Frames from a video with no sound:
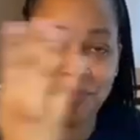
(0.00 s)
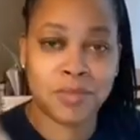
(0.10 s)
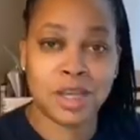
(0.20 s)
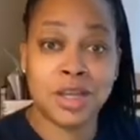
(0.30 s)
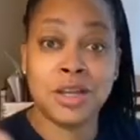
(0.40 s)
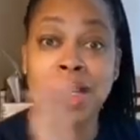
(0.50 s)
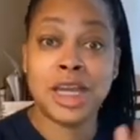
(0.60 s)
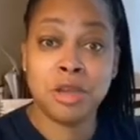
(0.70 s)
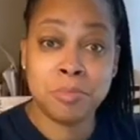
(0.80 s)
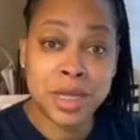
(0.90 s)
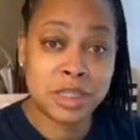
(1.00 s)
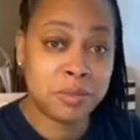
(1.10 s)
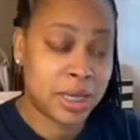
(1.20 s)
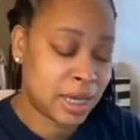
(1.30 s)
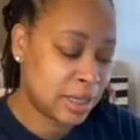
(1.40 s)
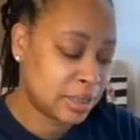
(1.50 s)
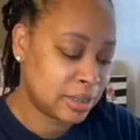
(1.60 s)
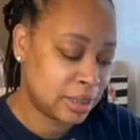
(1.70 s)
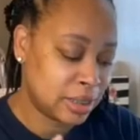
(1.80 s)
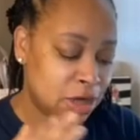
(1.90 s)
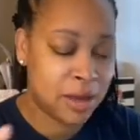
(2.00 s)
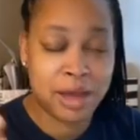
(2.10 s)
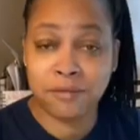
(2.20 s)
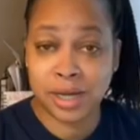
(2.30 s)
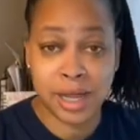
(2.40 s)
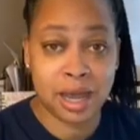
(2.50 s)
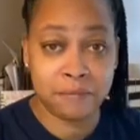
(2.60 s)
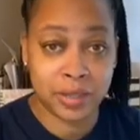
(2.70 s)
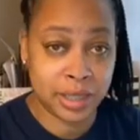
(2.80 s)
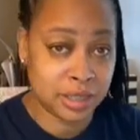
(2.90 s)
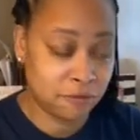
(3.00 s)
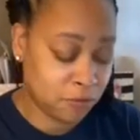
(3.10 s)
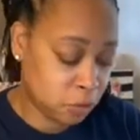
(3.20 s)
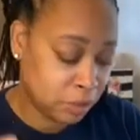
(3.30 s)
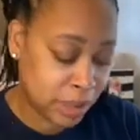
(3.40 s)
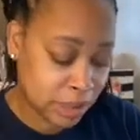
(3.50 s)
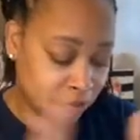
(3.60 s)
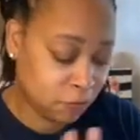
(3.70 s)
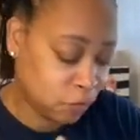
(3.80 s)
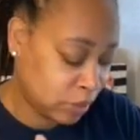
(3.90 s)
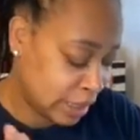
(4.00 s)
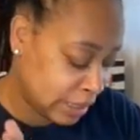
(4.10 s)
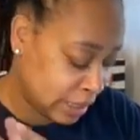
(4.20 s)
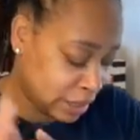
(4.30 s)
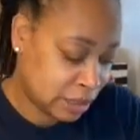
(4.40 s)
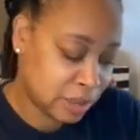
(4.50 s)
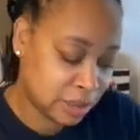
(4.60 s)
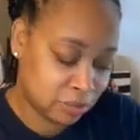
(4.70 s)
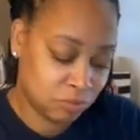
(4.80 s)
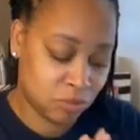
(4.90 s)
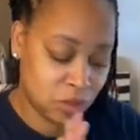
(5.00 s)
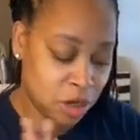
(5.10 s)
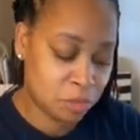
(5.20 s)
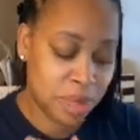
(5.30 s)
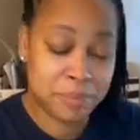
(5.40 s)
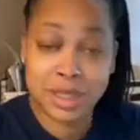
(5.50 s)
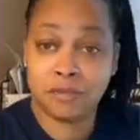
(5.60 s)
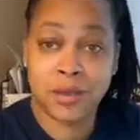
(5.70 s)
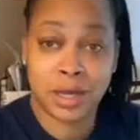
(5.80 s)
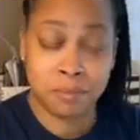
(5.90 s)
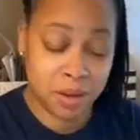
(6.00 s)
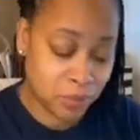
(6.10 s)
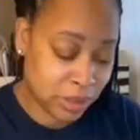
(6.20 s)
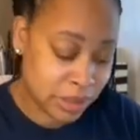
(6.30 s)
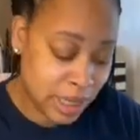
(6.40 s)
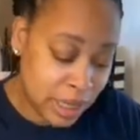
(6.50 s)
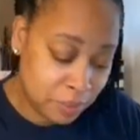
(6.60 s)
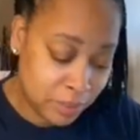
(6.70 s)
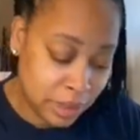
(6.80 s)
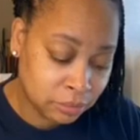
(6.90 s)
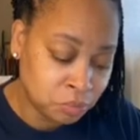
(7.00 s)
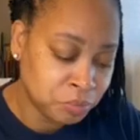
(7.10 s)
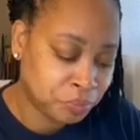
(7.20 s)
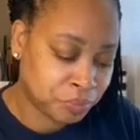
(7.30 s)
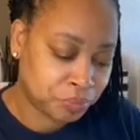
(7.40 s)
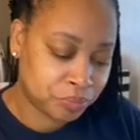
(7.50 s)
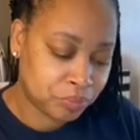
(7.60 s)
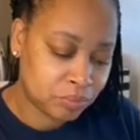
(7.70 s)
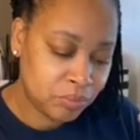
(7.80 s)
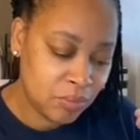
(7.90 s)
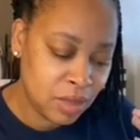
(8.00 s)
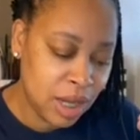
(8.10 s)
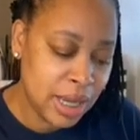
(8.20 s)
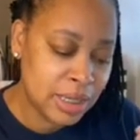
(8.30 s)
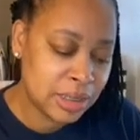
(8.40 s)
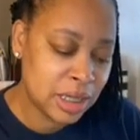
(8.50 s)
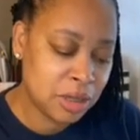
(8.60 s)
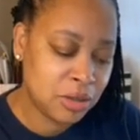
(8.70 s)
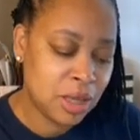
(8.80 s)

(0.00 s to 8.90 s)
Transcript: that you miss, because, I relate everything to food, because food is, my best friend and my worst enemy. And so